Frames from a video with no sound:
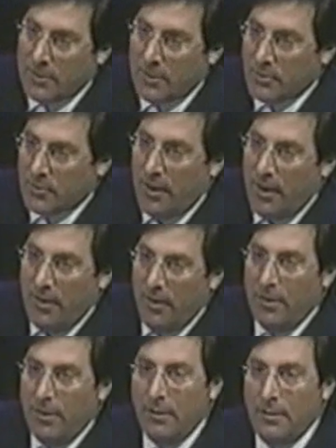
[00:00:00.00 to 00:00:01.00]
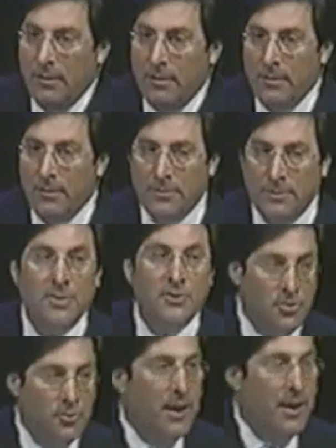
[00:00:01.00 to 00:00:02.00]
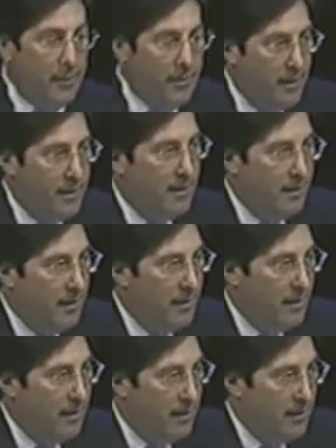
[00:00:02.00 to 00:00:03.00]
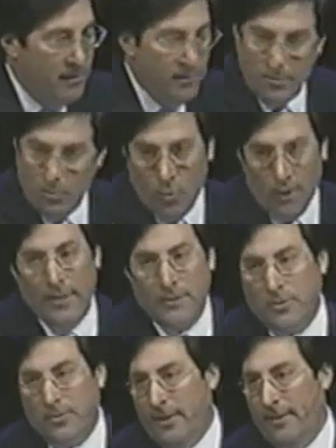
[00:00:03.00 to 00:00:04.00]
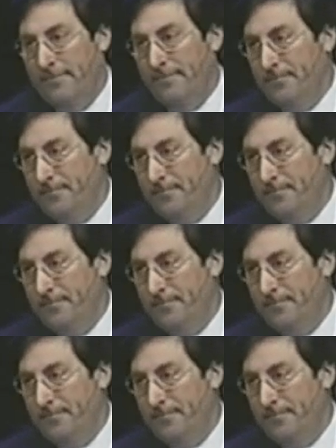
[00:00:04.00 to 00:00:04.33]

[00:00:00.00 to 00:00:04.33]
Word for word: that was on trial does do that. Would answer me.